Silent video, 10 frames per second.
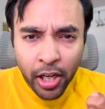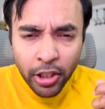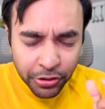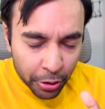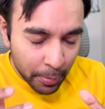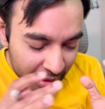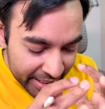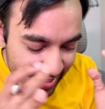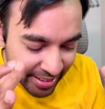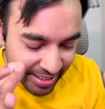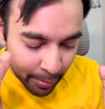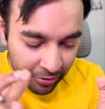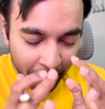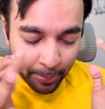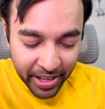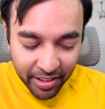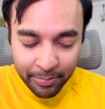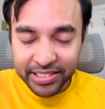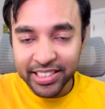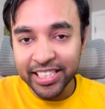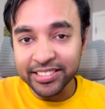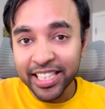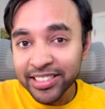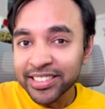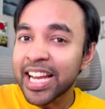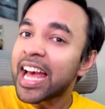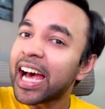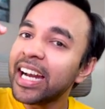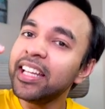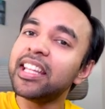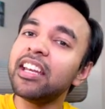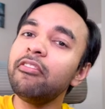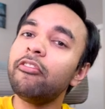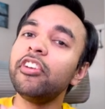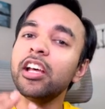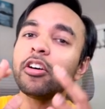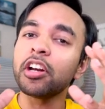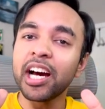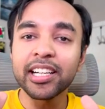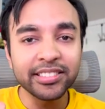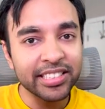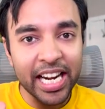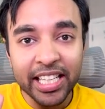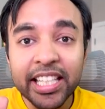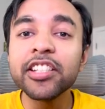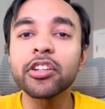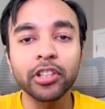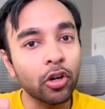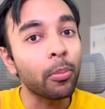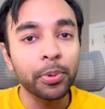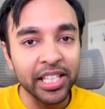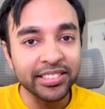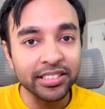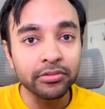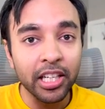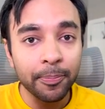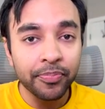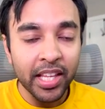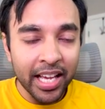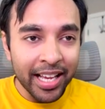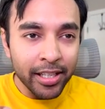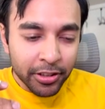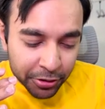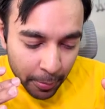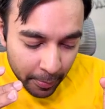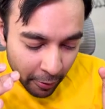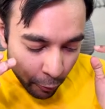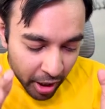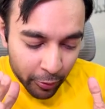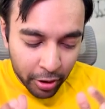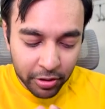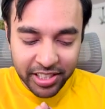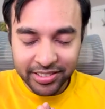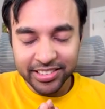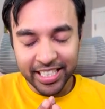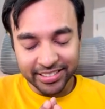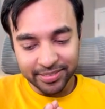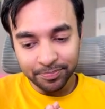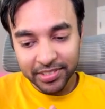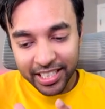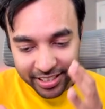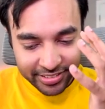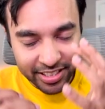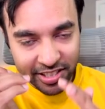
So these are some of the very basic designs And then we are going to understand each of the components as well. So what I want to just say is, it is a